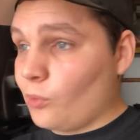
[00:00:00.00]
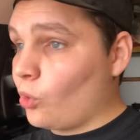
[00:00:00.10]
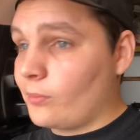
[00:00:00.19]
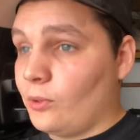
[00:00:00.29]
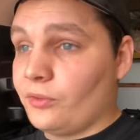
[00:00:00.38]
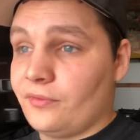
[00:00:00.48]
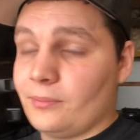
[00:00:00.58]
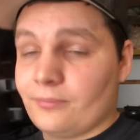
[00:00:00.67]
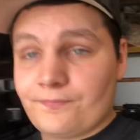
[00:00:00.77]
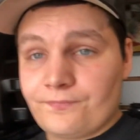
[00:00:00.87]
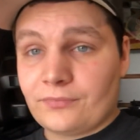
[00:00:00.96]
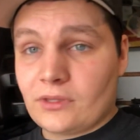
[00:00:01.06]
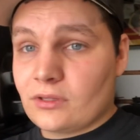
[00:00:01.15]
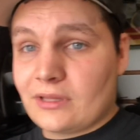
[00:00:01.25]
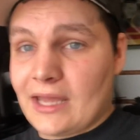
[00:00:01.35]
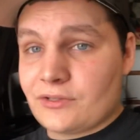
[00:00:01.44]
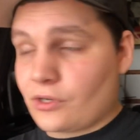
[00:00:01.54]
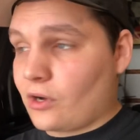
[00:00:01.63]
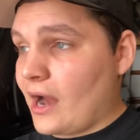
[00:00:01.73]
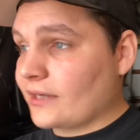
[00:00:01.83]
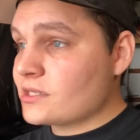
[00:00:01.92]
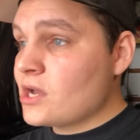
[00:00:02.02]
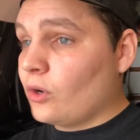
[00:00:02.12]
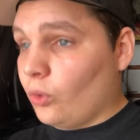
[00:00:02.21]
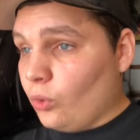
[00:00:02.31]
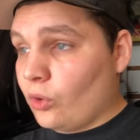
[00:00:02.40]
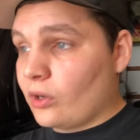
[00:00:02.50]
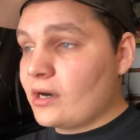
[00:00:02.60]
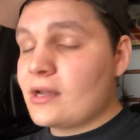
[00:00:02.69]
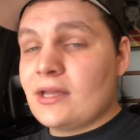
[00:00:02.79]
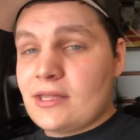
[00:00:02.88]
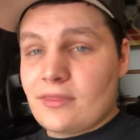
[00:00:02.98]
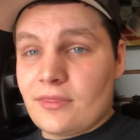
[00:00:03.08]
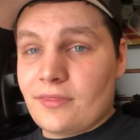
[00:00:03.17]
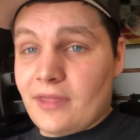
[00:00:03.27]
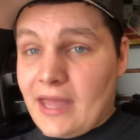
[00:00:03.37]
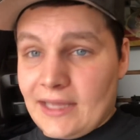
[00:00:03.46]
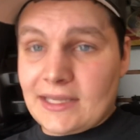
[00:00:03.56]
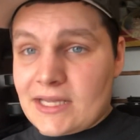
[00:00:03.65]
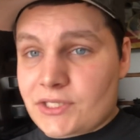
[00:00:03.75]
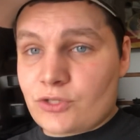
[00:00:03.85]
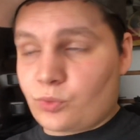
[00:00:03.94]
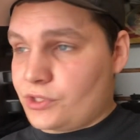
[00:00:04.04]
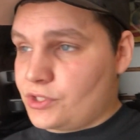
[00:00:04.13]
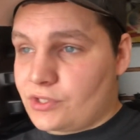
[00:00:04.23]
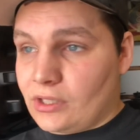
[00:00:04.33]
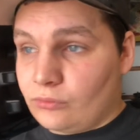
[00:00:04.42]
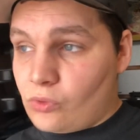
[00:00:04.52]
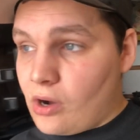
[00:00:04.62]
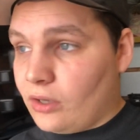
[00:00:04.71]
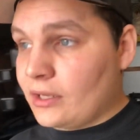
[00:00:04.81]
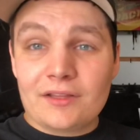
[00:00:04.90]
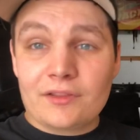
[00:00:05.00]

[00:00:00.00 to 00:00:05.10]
or both of them, the heads are cracked. Or the head gaskets were just done wrong.